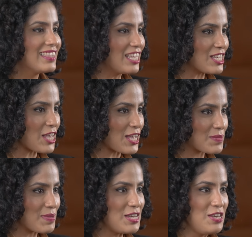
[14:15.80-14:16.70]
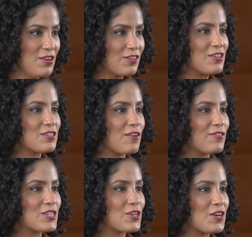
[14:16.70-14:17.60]
This has been Nucleus
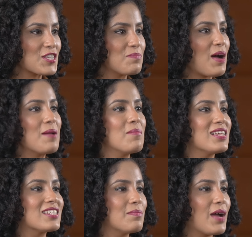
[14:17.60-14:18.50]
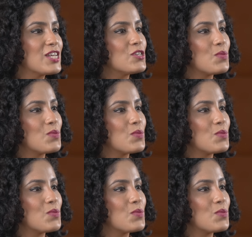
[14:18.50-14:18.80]
Office Talks by Mastermind